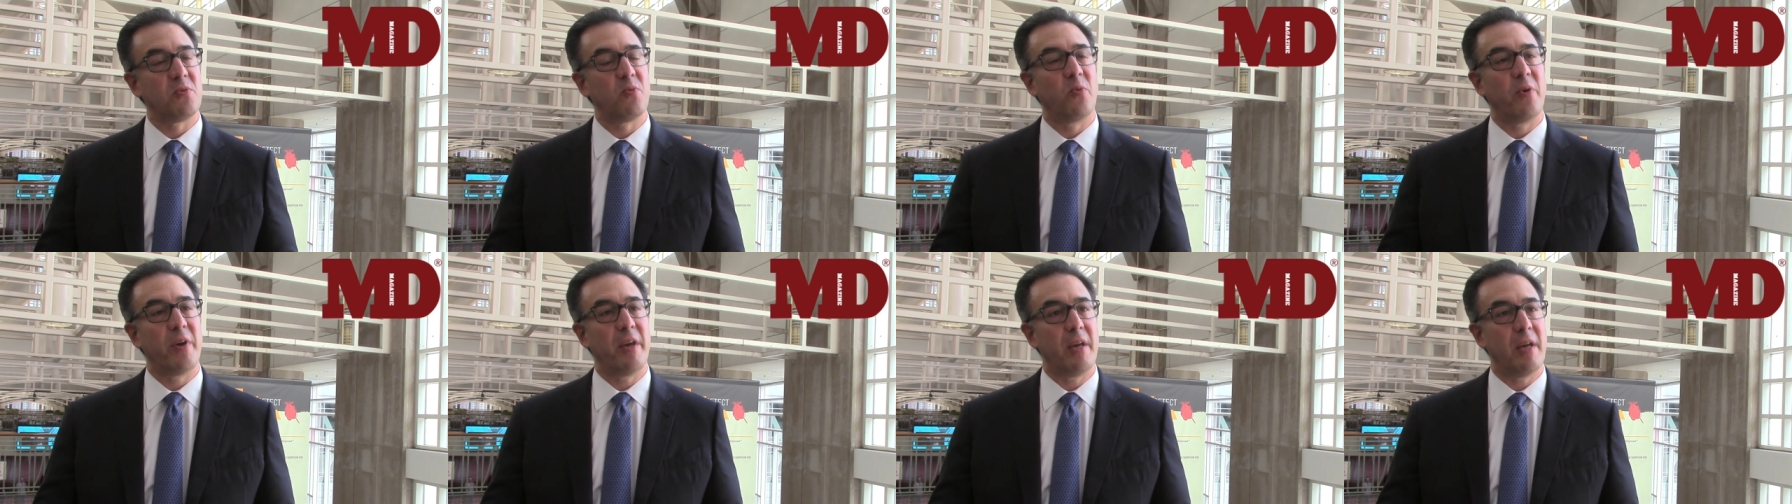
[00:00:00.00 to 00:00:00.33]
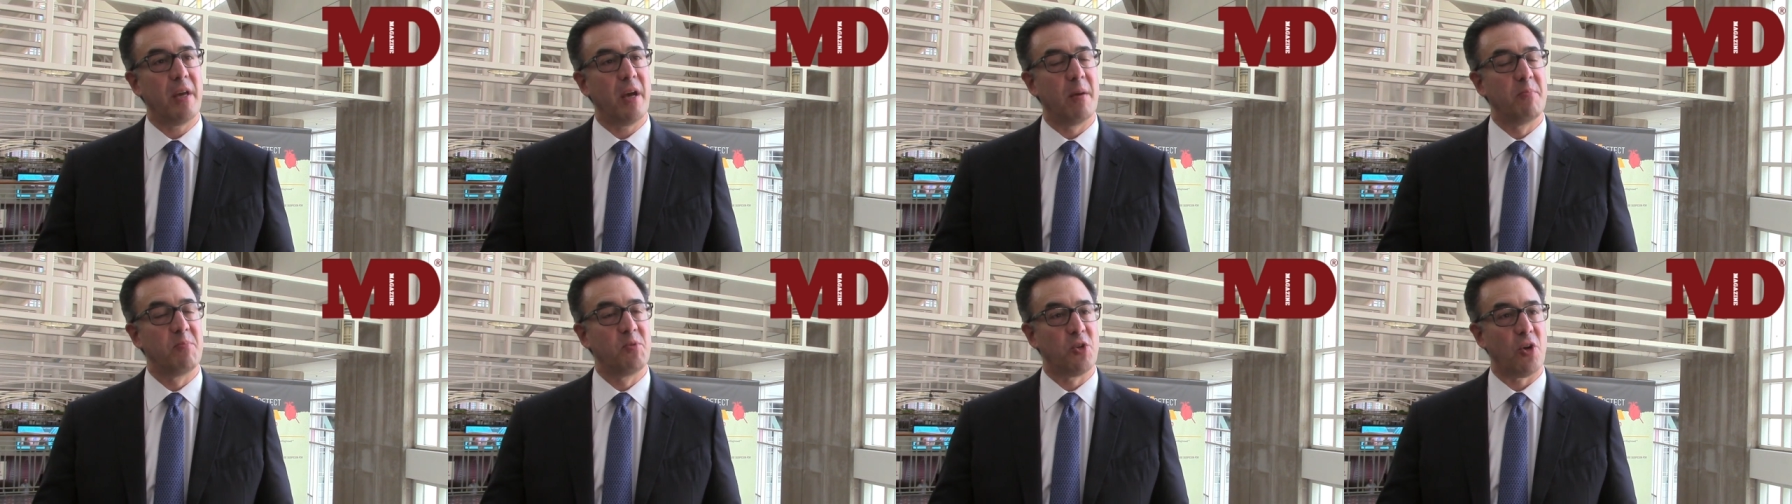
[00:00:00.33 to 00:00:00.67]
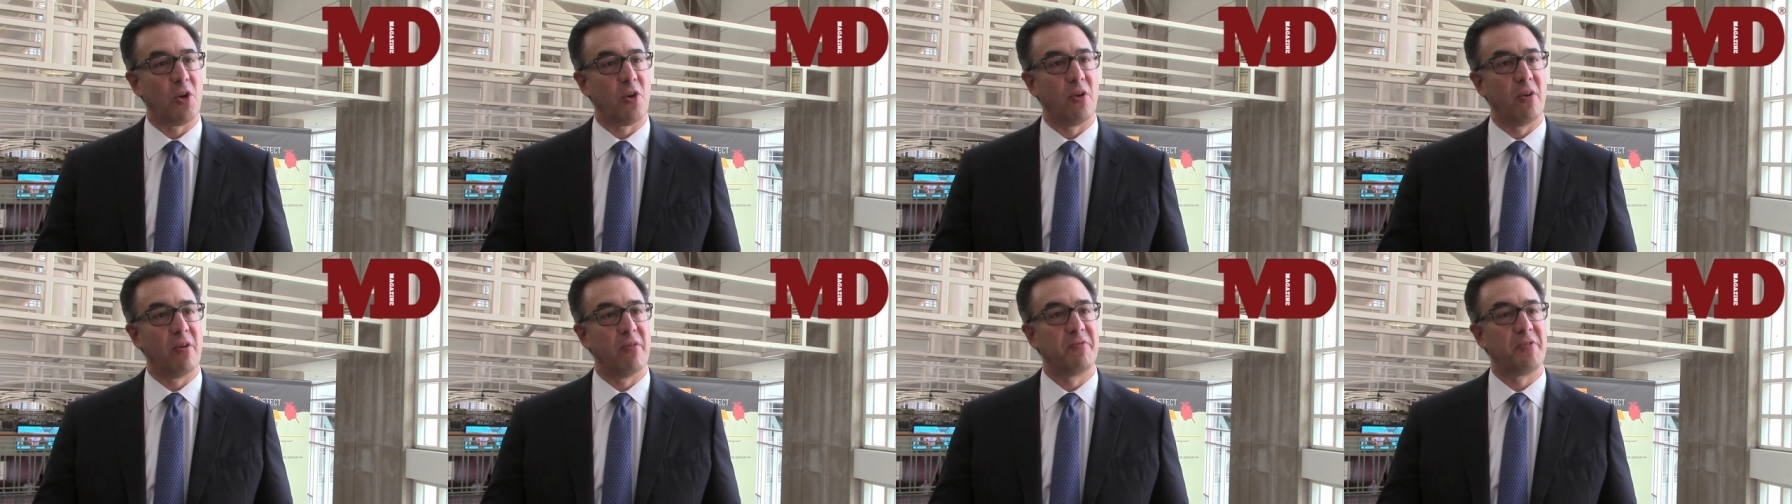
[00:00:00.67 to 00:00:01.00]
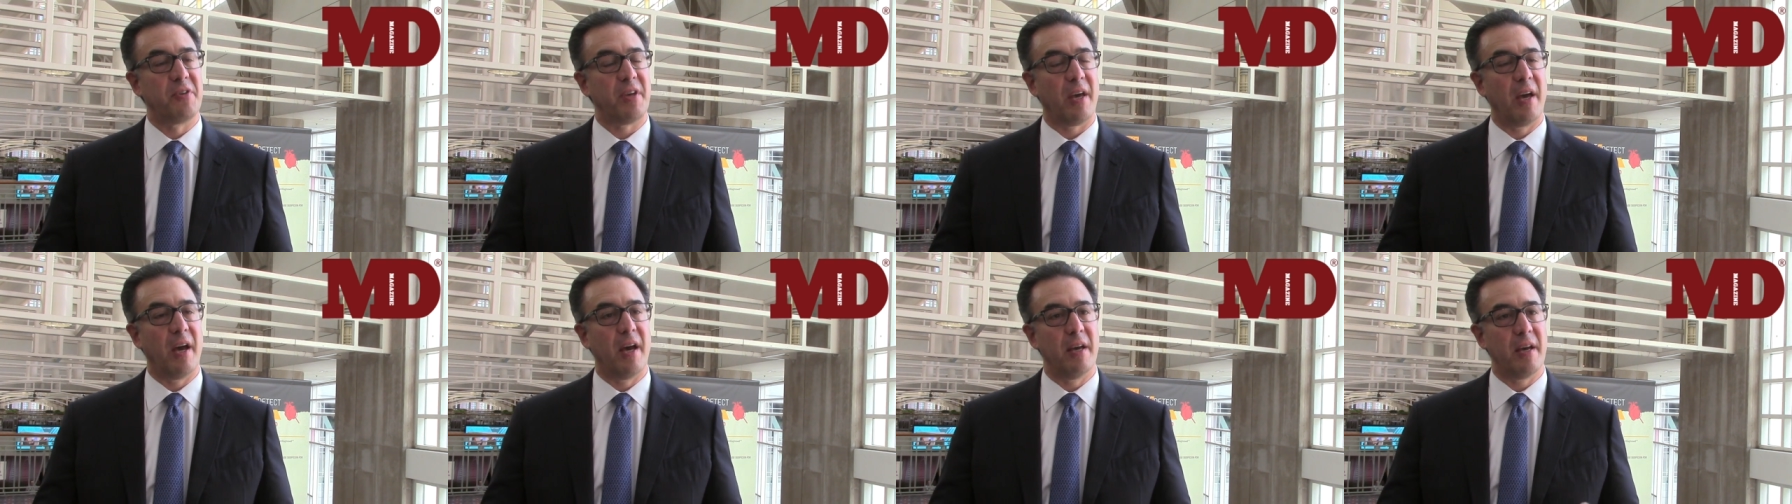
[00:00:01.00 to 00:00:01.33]
we observed
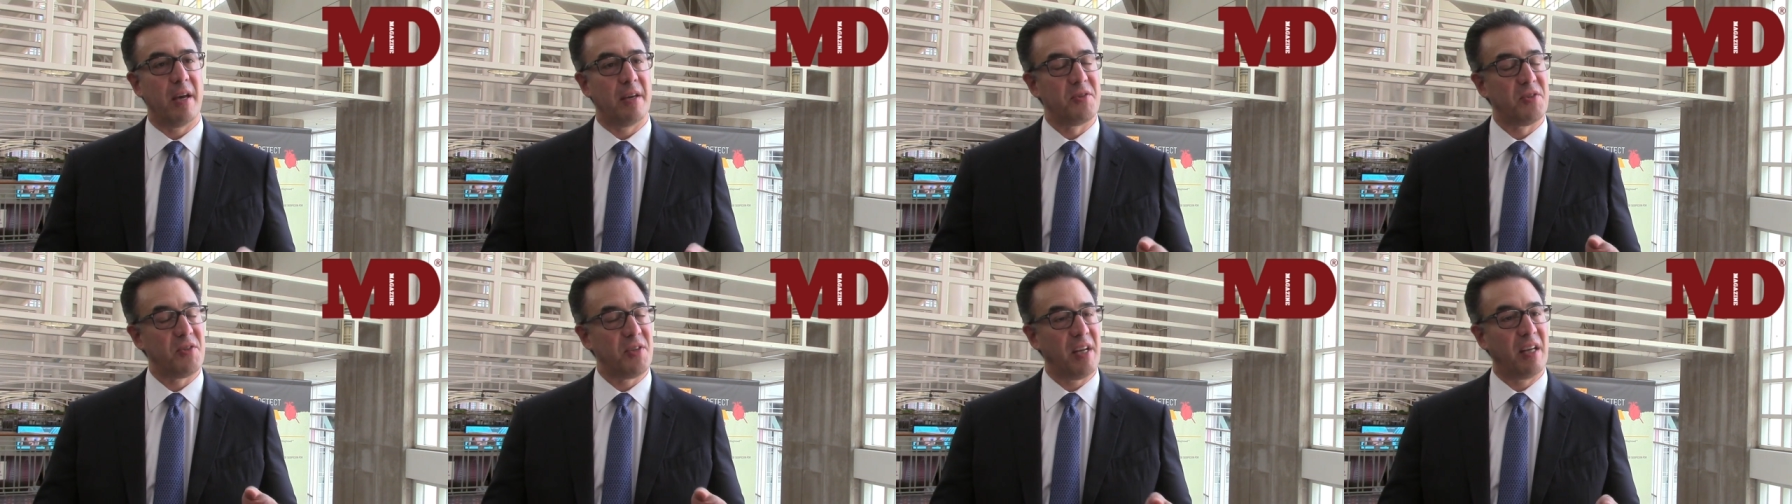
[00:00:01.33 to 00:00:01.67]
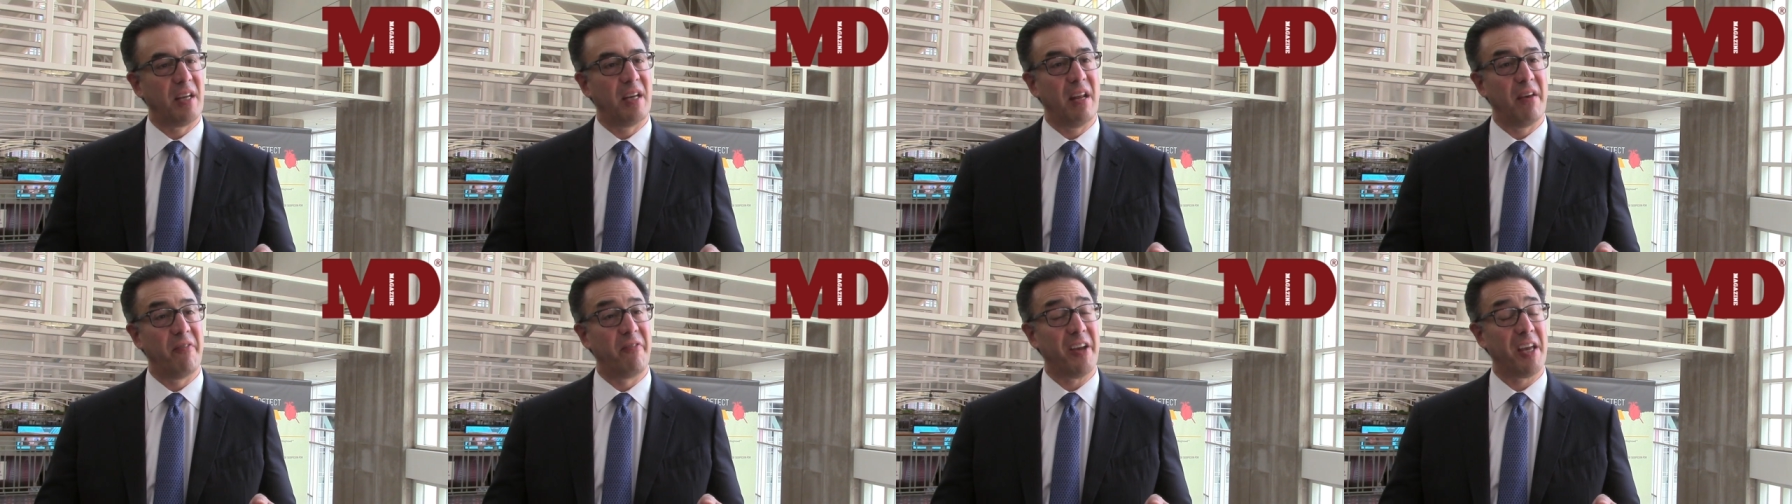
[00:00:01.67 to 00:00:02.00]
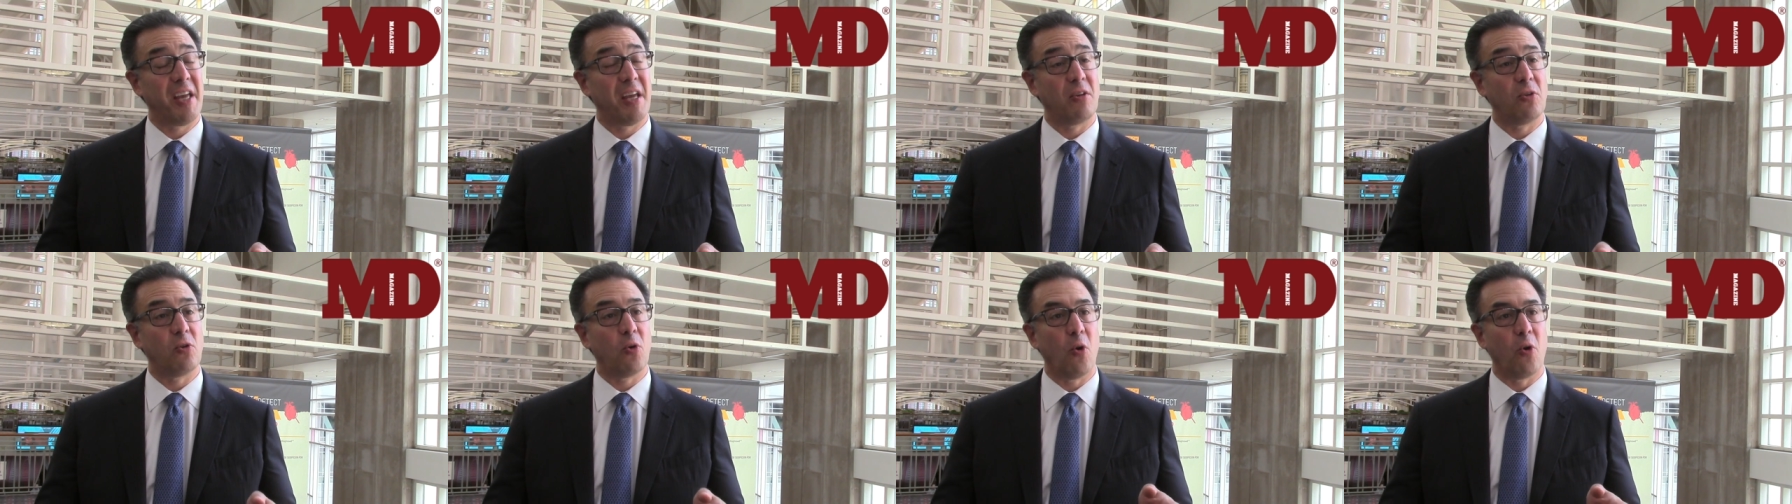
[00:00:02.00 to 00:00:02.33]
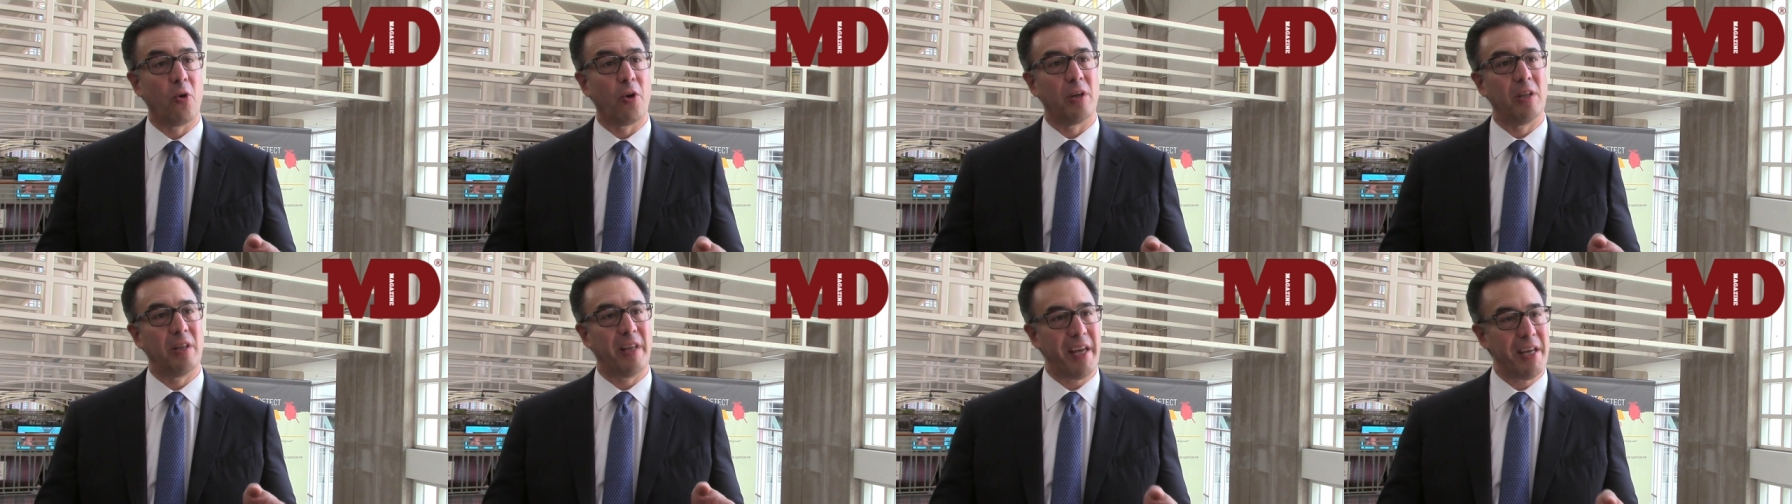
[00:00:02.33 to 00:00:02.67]
a significant
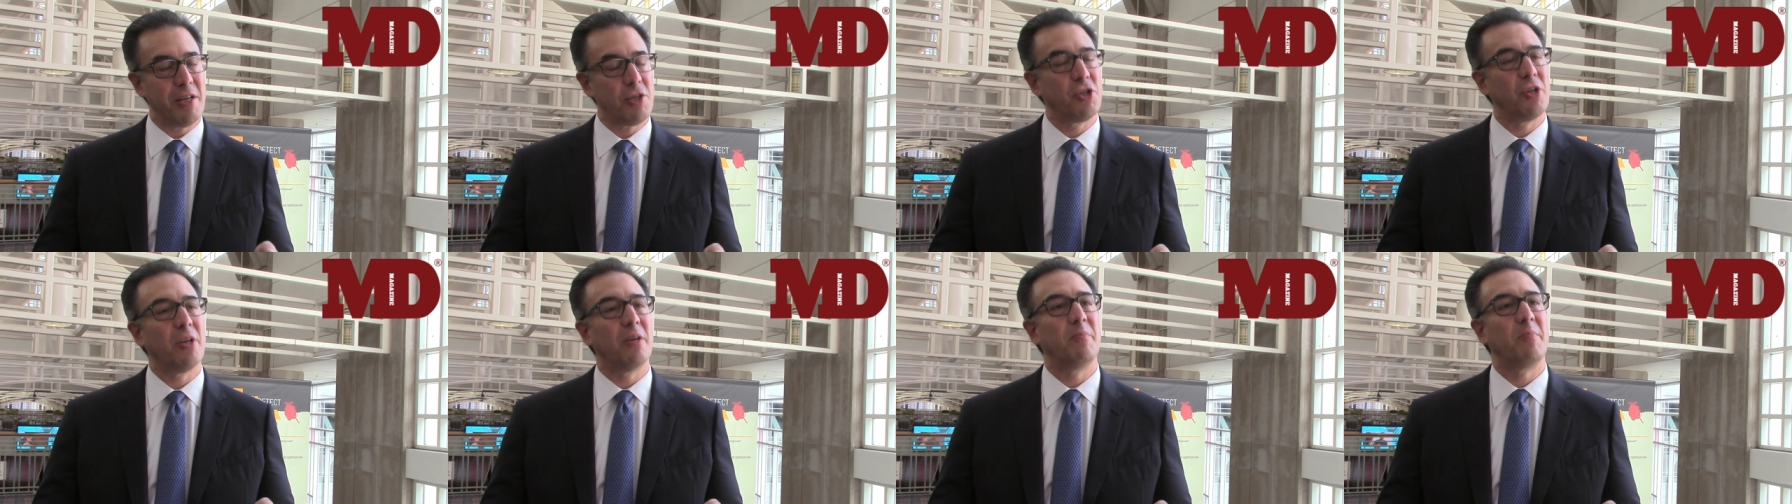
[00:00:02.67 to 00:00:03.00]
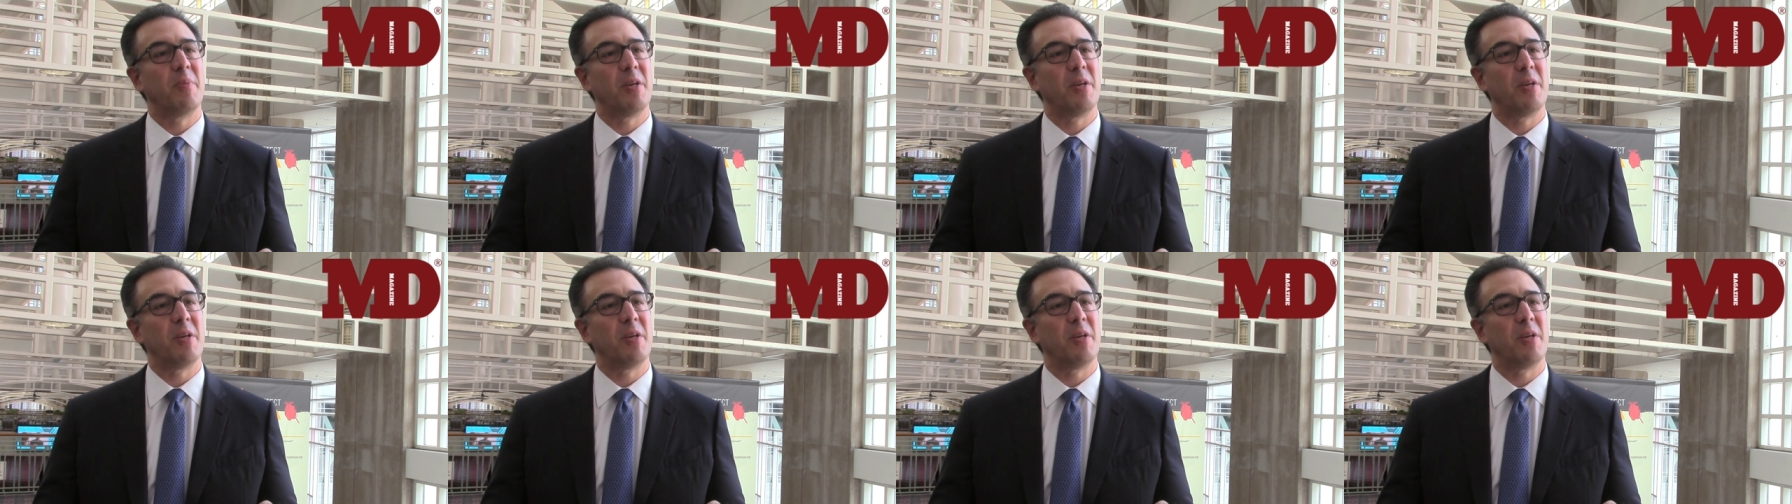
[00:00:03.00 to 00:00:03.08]
correlation